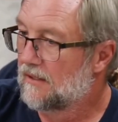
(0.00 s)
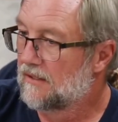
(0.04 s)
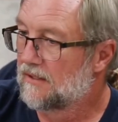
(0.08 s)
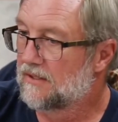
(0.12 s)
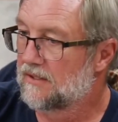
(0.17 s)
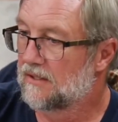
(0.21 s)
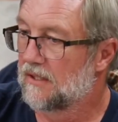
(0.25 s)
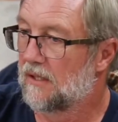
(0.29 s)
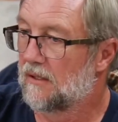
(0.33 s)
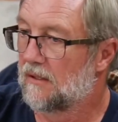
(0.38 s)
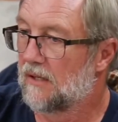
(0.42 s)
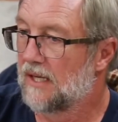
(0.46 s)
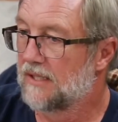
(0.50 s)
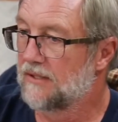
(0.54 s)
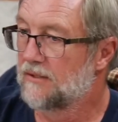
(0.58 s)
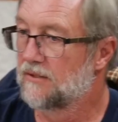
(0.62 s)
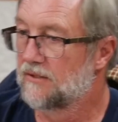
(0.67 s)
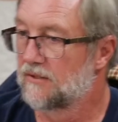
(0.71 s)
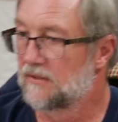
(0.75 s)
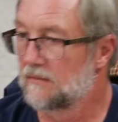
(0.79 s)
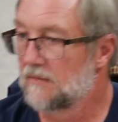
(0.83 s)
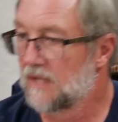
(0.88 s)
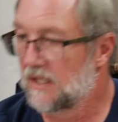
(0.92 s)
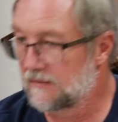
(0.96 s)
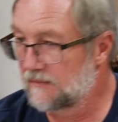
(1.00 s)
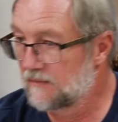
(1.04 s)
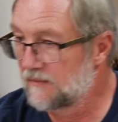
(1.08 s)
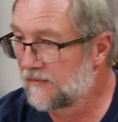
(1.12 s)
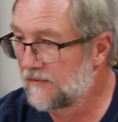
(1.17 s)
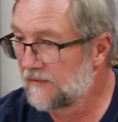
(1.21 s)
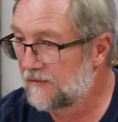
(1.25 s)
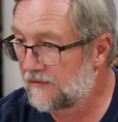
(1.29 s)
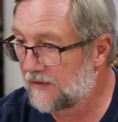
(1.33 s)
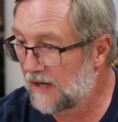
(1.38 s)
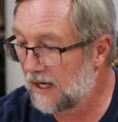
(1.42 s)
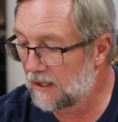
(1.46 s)
So I use a
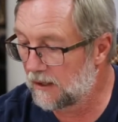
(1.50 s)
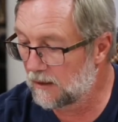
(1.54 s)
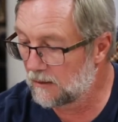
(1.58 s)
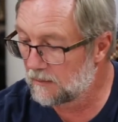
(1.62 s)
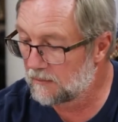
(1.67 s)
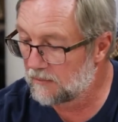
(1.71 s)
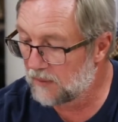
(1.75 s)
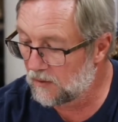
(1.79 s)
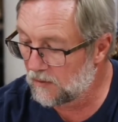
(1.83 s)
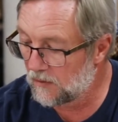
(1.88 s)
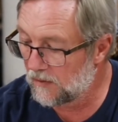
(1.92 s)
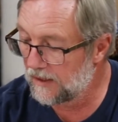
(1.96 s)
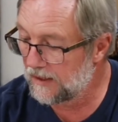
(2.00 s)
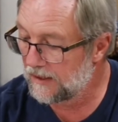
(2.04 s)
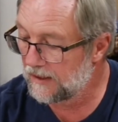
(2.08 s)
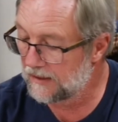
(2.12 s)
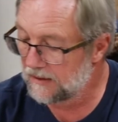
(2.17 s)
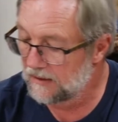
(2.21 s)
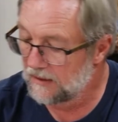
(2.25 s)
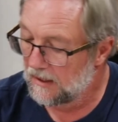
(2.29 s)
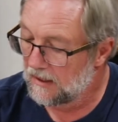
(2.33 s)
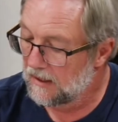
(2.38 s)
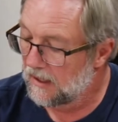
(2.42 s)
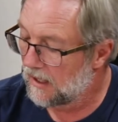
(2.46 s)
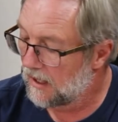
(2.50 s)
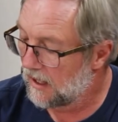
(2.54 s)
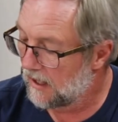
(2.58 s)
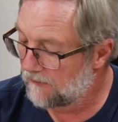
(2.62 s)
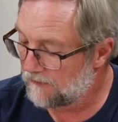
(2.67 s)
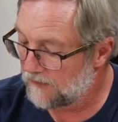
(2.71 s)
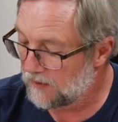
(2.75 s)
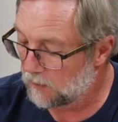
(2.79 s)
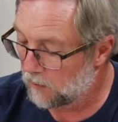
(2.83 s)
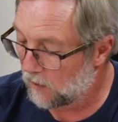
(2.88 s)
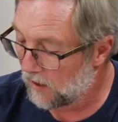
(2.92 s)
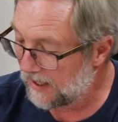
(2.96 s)
finer point.
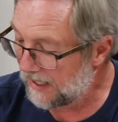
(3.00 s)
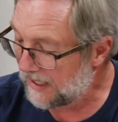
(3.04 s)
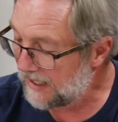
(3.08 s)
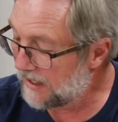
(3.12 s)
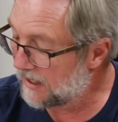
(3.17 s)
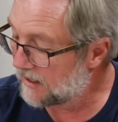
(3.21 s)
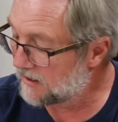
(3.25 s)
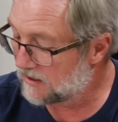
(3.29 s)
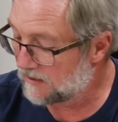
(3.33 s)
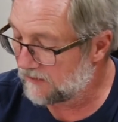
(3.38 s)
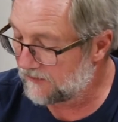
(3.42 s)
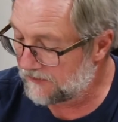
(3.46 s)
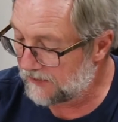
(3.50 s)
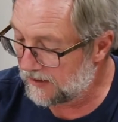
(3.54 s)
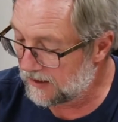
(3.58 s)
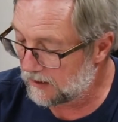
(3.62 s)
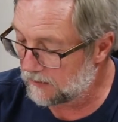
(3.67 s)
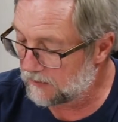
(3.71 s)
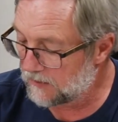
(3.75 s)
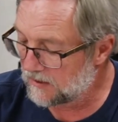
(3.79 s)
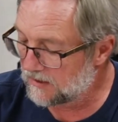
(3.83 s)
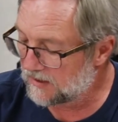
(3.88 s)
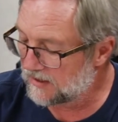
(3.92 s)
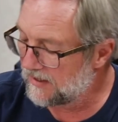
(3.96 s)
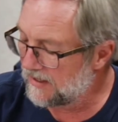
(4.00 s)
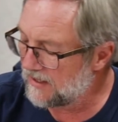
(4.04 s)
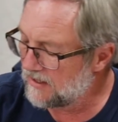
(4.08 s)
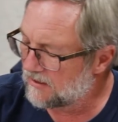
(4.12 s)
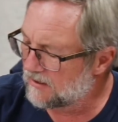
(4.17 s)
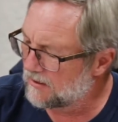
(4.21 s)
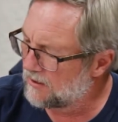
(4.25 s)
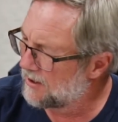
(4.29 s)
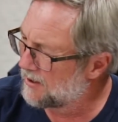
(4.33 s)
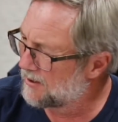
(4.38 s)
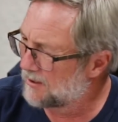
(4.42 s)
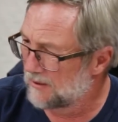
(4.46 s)
If you want to get some finer points, and these
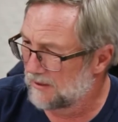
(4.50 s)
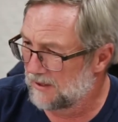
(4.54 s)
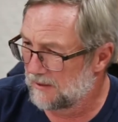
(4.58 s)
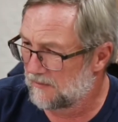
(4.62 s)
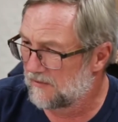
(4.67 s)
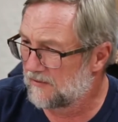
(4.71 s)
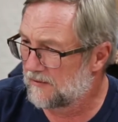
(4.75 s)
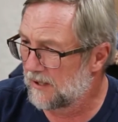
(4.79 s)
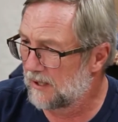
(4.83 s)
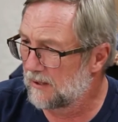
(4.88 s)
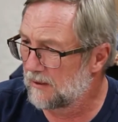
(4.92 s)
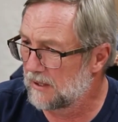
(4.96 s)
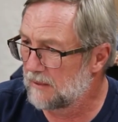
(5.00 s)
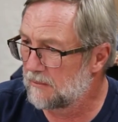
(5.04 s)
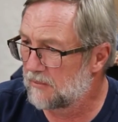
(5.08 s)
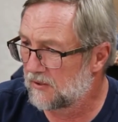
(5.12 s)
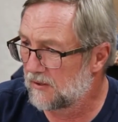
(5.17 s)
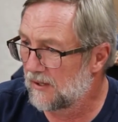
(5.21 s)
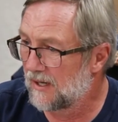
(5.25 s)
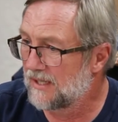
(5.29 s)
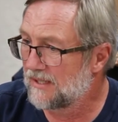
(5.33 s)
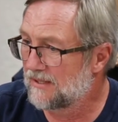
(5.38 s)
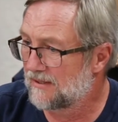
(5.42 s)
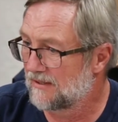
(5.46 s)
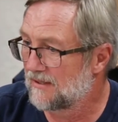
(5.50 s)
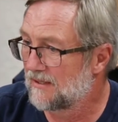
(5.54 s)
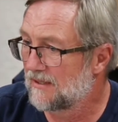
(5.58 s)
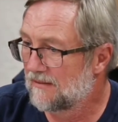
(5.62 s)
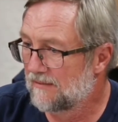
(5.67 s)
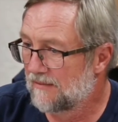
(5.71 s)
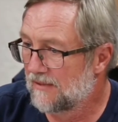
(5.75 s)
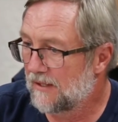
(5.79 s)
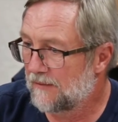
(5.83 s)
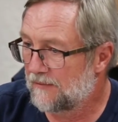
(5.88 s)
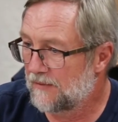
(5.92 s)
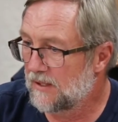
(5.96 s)
are usually fairly pricey
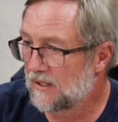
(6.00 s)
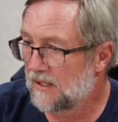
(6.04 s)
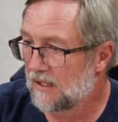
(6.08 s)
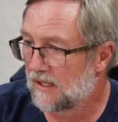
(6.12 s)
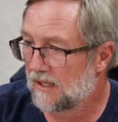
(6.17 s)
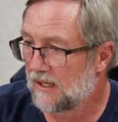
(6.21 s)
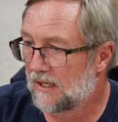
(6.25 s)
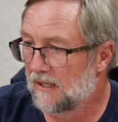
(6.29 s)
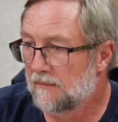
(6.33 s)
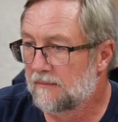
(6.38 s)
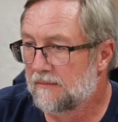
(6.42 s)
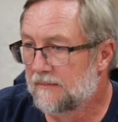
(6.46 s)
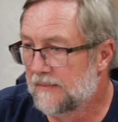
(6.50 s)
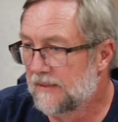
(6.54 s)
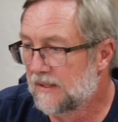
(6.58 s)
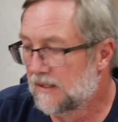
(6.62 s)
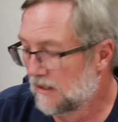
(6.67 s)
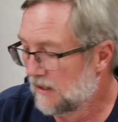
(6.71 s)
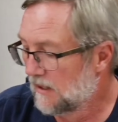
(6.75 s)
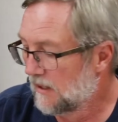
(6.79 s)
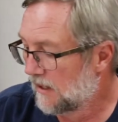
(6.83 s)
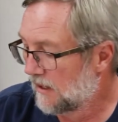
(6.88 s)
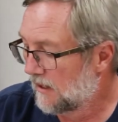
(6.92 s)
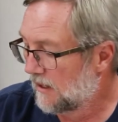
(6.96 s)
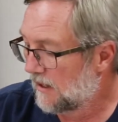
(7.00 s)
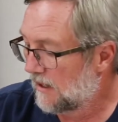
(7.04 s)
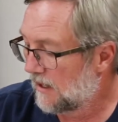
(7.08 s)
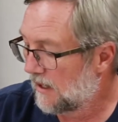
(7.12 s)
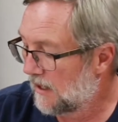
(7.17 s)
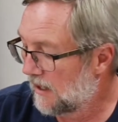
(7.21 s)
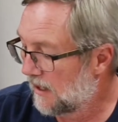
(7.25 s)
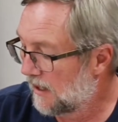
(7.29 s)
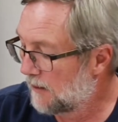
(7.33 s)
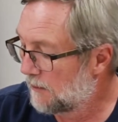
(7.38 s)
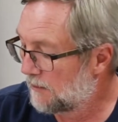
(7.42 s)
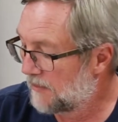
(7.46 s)
if you get
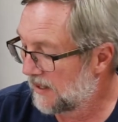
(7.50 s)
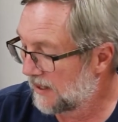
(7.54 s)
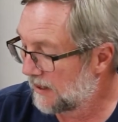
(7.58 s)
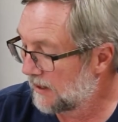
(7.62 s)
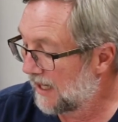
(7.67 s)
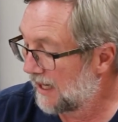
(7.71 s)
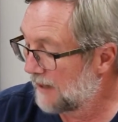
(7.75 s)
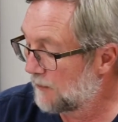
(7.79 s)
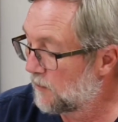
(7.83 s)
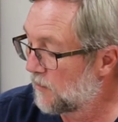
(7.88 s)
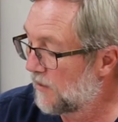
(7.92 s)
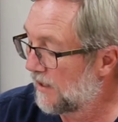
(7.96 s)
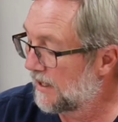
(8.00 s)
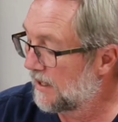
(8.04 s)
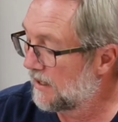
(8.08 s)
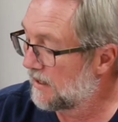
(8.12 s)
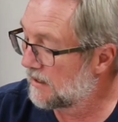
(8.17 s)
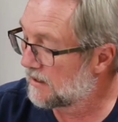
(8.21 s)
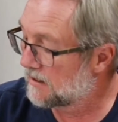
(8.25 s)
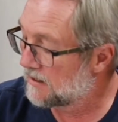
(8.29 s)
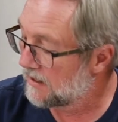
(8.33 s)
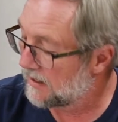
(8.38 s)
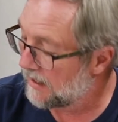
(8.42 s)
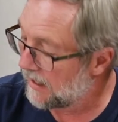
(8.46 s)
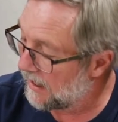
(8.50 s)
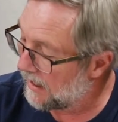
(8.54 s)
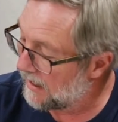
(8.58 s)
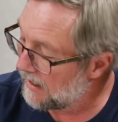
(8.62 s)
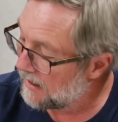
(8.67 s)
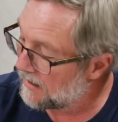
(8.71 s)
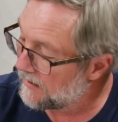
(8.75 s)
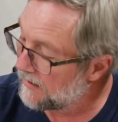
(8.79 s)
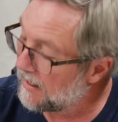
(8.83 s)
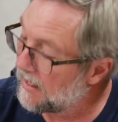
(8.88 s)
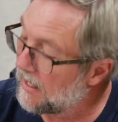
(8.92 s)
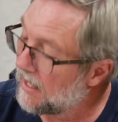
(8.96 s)
but I went in today
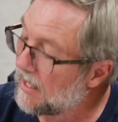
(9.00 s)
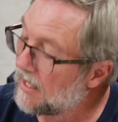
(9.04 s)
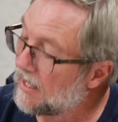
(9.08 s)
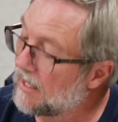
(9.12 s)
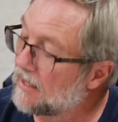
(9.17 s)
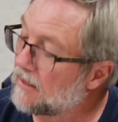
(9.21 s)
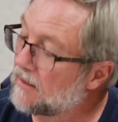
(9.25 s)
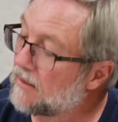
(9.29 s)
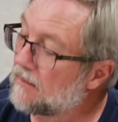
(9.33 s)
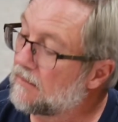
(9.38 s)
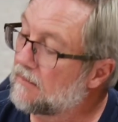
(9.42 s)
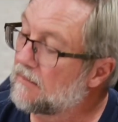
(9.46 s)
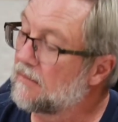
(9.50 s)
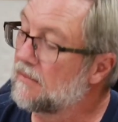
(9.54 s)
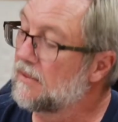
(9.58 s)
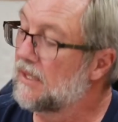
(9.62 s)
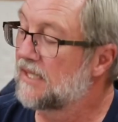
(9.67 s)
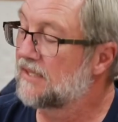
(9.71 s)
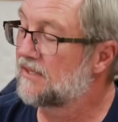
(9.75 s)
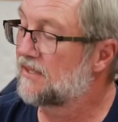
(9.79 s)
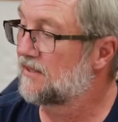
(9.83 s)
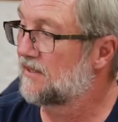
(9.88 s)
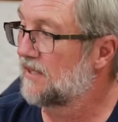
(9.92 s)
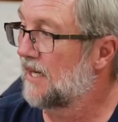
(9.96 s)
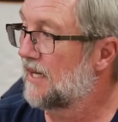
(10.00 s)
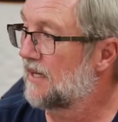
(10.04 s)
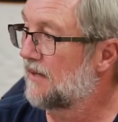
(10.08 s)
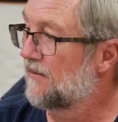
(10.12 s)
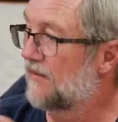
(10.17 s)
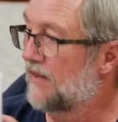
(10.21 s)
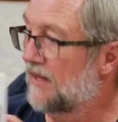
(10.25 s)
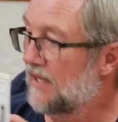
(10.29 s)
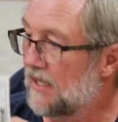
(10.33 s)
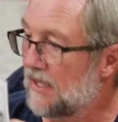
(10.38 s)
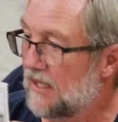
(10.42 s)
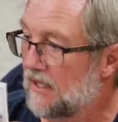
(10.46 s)
and they had a set
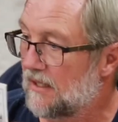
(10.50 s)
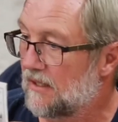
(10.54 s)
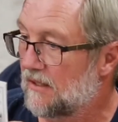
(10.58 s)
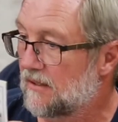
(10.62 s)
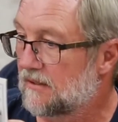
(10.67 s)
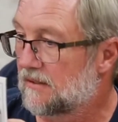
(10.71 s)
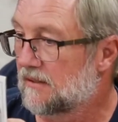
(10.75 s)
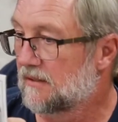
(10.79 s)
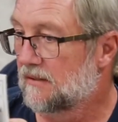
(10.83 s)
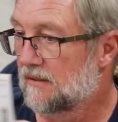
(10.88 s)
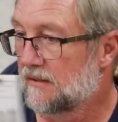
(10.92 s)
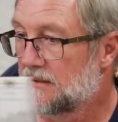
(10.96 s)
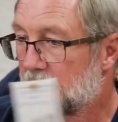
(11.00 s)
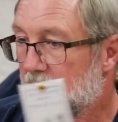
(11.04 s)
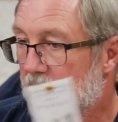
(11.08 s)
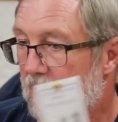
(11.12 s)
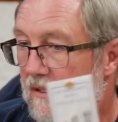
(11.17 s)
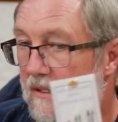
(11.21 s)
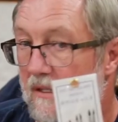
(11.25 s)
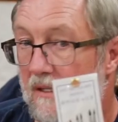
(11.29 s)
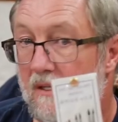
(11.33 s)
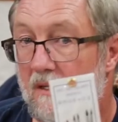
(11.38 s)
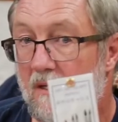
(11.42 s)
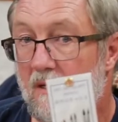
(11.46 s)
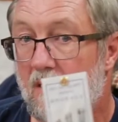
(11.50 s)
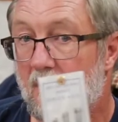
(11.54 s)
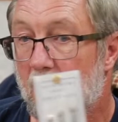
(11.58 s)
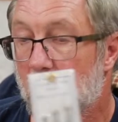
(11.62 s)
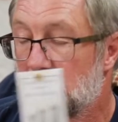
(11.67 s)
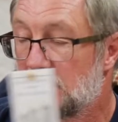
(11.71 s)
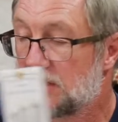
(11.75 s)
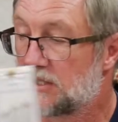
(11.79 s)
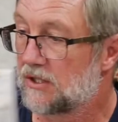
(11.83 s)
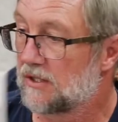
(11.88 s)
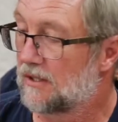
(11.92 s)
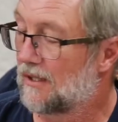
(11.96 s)
of these,
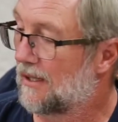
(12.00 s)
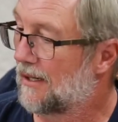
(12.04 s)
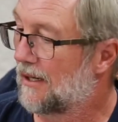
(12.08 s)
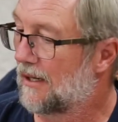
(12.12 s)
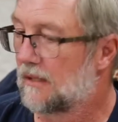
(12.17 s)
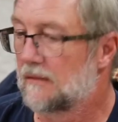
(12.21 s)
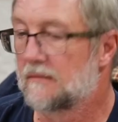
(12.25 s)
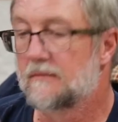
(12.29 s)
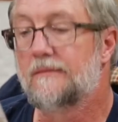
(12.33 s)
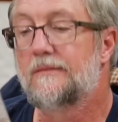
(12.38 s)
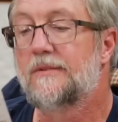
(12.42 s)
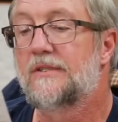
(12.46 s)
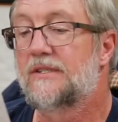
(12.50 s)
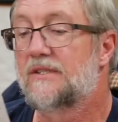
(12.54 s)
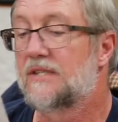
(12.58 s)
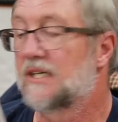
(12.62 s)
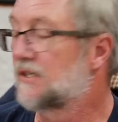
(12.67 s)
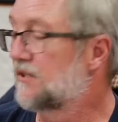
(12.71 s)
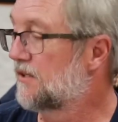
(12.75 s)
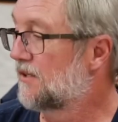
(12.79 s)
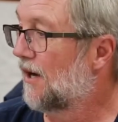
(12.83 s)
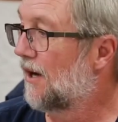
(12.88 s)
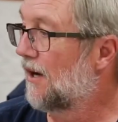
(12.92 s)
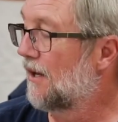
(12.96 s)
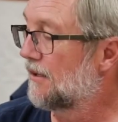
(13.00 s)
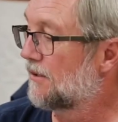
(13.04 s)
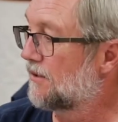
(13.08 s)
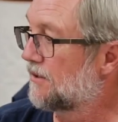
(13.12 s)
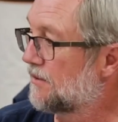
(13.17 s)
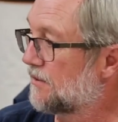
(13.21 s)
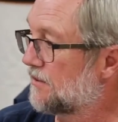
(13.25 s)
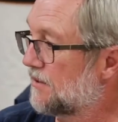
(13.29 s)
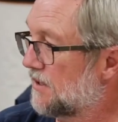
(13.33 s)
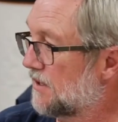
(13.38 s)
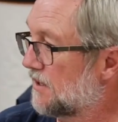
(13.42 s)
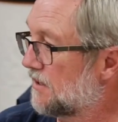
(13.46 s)
which are $6
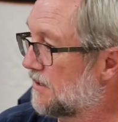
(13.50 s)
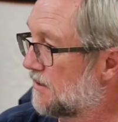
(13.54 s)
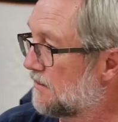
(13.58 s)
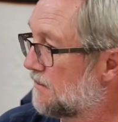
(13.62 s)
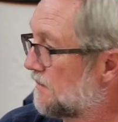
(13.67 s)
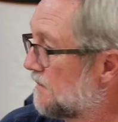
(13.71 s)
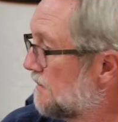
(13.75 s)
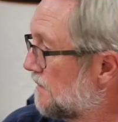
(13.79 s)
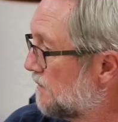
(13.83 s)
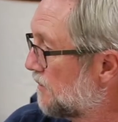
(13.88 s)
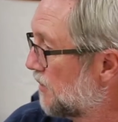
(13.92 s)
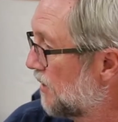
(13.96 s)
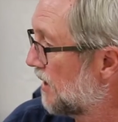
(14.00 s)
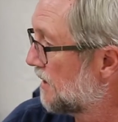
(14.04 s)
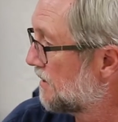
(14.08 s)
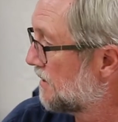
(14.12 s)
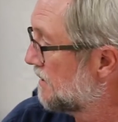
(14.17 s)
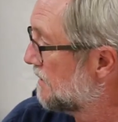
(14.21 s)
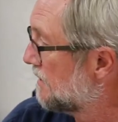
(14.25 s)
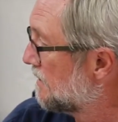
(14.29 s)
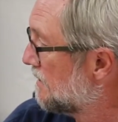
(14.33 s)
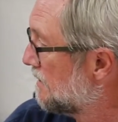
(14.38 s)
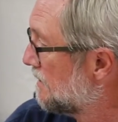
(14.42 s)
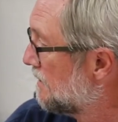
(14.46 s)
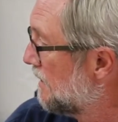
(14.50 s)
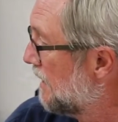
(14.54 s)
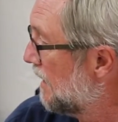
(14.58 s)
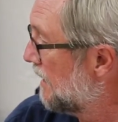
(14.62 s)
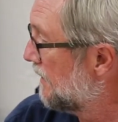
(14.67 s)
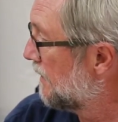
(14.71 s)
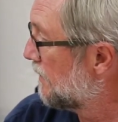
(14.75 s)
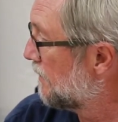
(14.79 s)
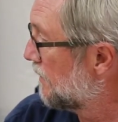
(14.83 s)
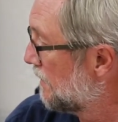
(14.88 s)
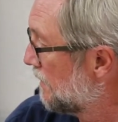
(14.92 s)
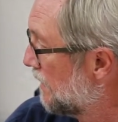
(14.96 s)
for 6 brushes.
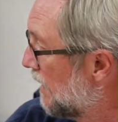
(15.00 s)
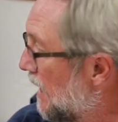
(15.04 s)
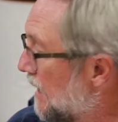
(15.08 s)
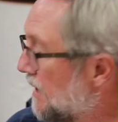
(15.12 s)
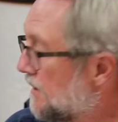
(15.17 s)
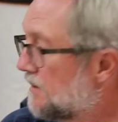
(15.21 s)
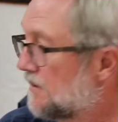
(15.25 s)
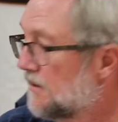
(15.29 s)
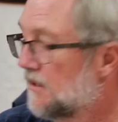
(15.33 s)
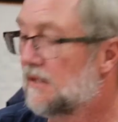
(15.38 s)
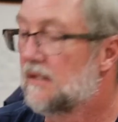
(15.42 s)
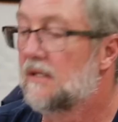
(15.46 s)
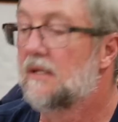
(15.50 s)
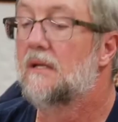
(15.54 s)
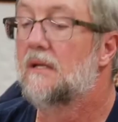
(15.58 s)
And they're the nice